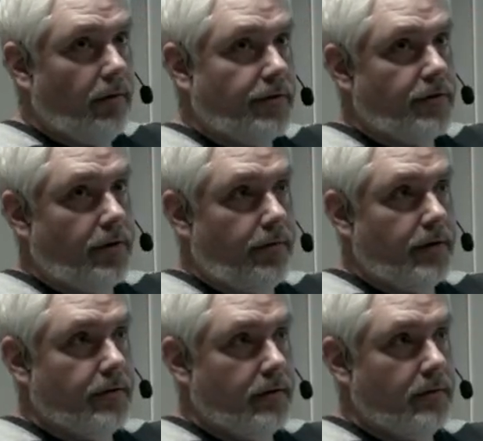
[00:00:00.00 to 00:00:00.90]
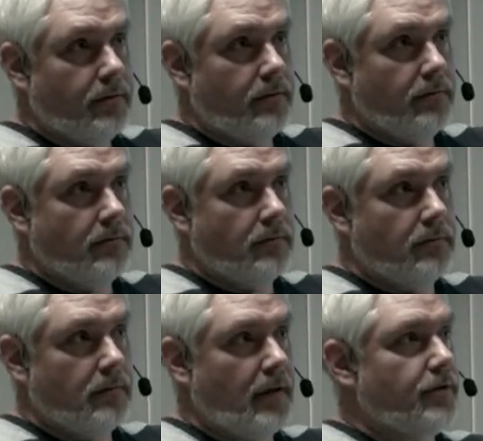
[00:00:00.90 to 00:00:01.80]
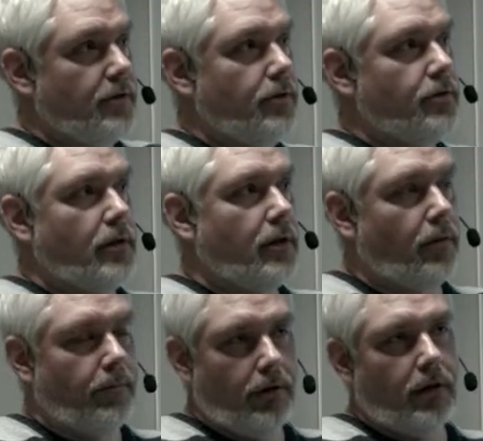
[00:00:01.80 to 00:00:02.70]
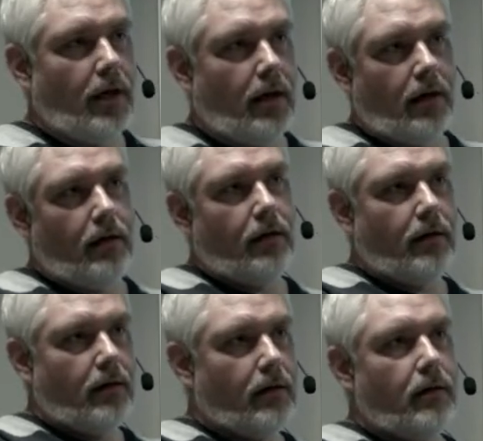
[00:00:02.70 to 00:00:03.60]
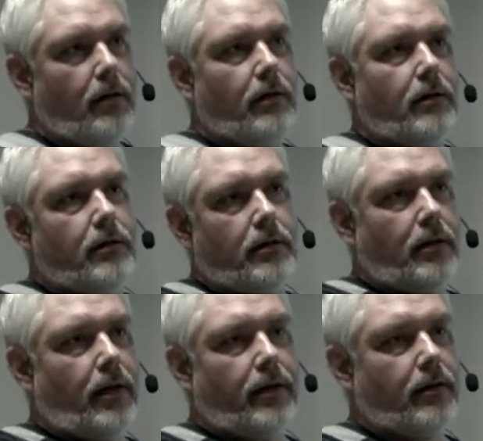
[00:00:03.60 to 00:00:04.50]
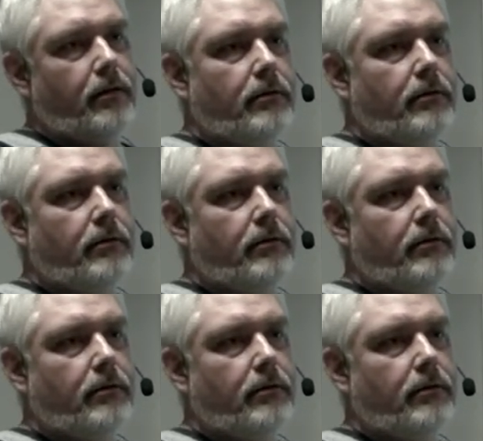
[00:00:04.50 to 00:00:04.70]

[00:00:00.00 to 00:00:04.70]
a service, that's usually communicated like